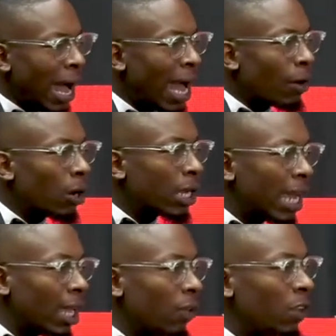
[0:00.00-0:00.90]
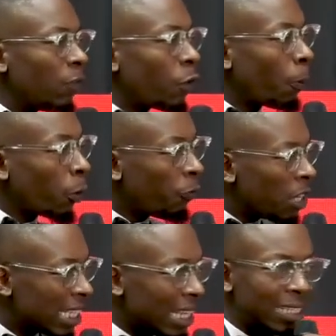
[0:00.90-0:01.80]
I don't care even if your
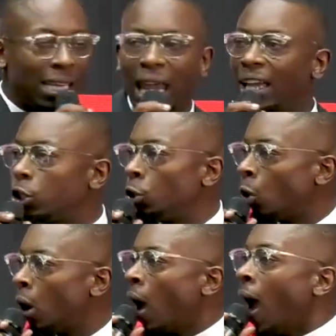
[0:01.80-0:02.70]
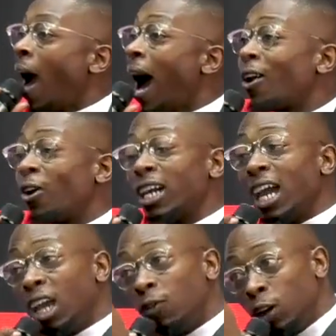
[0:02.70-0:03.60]
professor doesn't like you. I don't
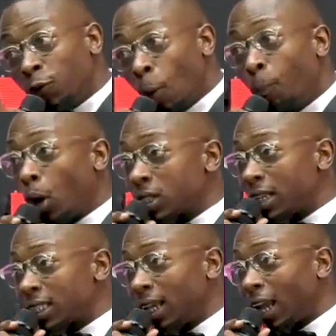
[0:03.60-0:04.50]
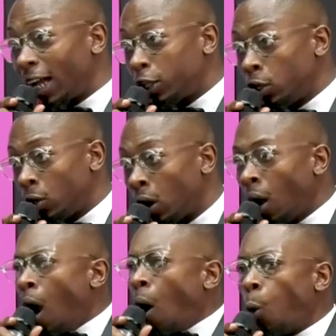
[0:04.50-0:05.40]
care even if your boss doesn't like you.
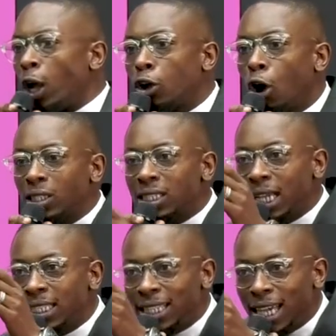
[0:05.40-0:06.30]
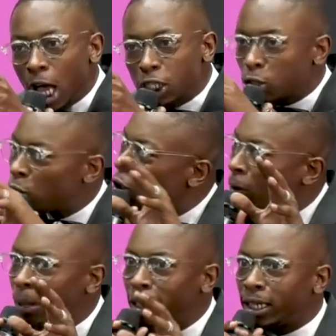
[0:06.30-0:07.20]
When God says yes, no
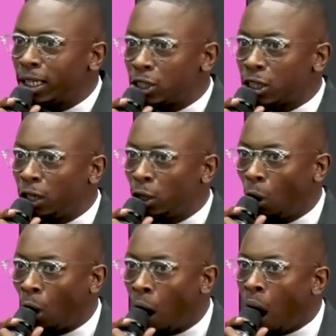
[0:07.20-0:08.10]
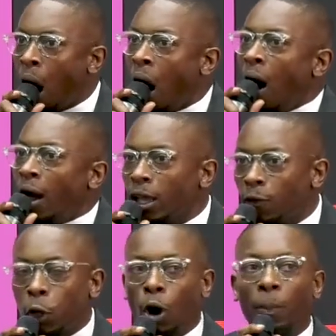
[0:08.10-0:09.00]
man can say no.
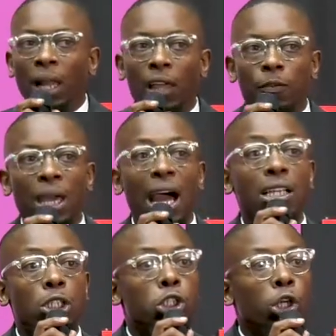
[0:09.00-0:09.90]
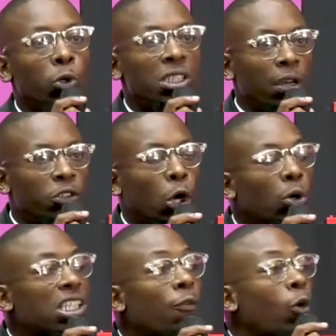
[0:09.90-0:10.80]
If you don't believe me, ask Joseph.
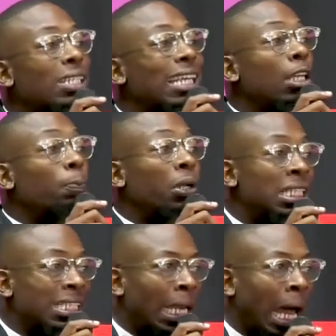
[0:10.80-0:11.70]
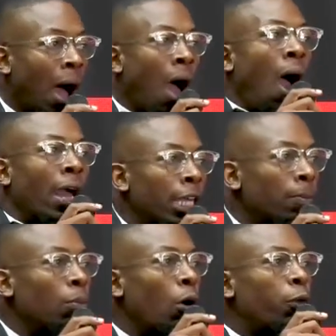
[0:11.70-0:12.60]
Joseph was in prison. He
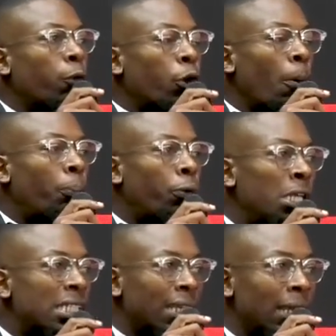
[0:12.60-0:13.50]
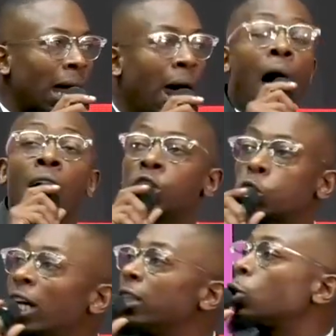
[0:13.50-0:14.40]
moved from prison
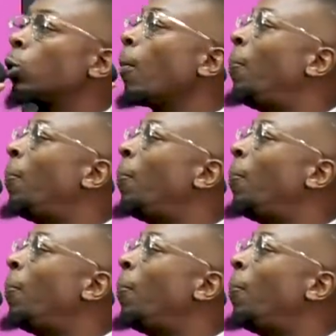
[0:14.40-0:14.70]
straight to the